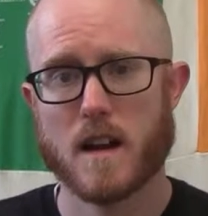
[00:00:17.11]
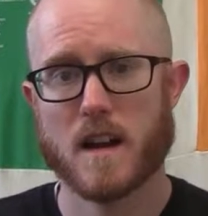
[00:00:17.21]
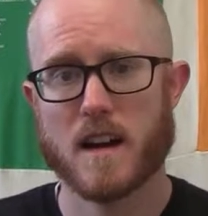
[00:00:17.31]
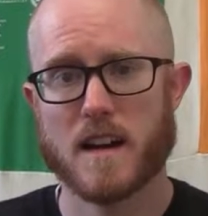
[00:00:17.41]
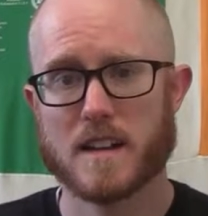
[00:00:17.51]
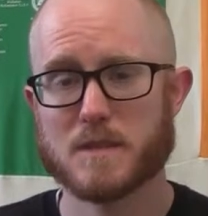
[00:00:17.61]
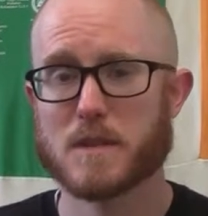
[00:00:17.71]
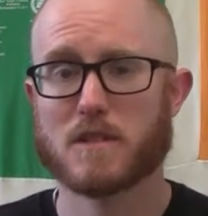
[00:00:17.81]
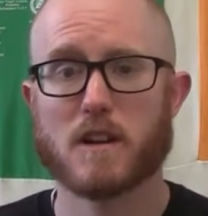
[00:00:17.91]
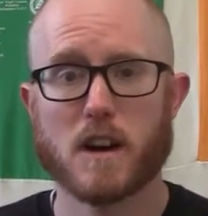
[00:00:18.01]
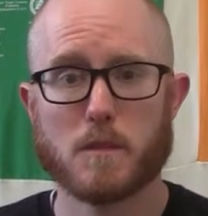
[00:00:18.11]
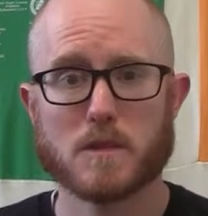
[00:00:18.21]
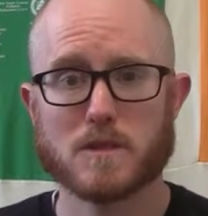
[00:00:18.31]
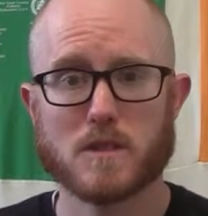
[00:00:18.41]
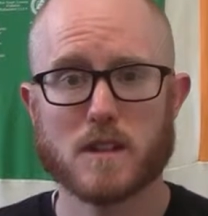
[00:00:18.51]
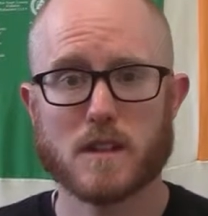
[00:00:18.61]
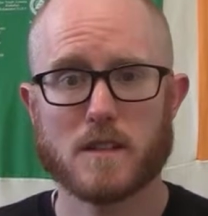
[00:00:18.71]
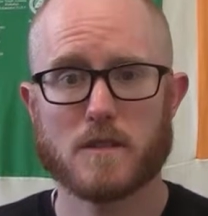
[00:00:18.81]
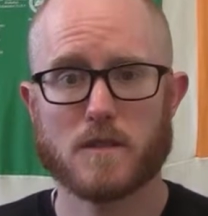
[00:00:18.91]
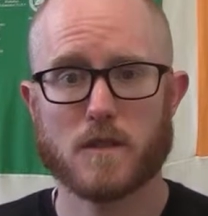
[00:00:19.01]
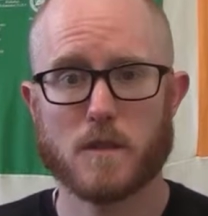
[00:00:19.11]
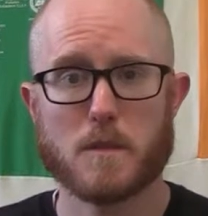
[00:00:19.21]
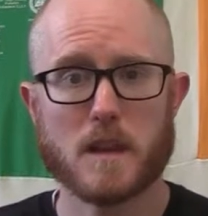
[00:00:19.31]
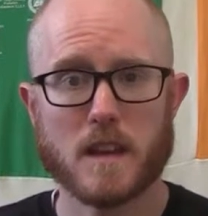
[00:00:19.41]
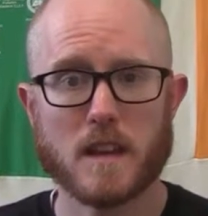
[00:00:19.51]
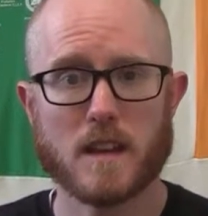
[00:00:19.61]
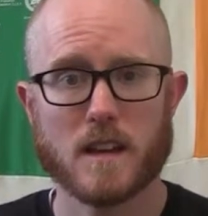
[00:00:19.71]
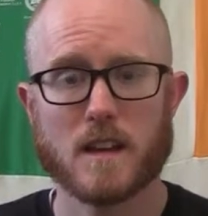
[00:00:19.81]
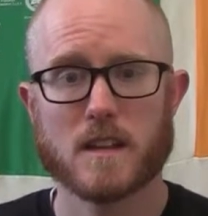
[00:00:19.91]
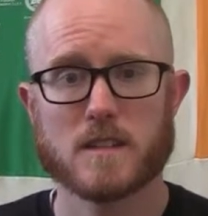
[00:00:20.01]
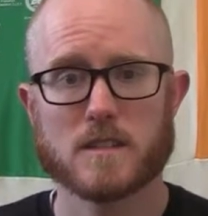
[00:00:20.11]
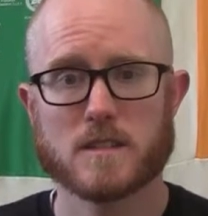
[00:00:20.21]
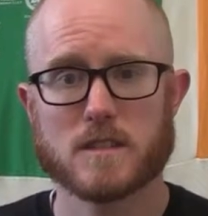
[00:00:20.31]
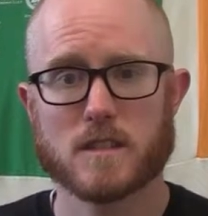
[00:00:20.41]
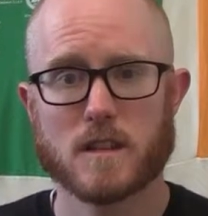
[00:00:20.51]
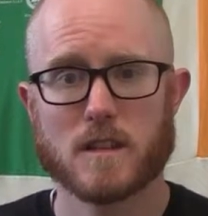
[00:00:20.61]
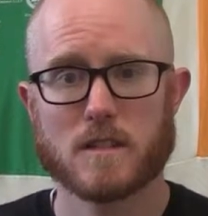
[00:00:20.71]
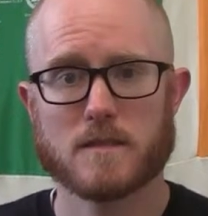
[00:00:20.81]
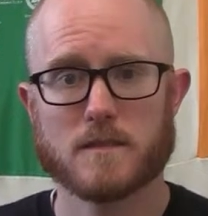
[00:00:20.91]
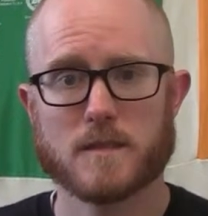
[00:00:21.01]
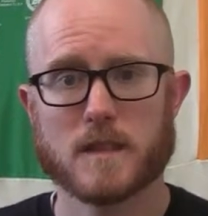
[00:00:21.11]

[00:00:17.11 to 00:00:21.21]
Uh, and it's been a great opportunity for me just to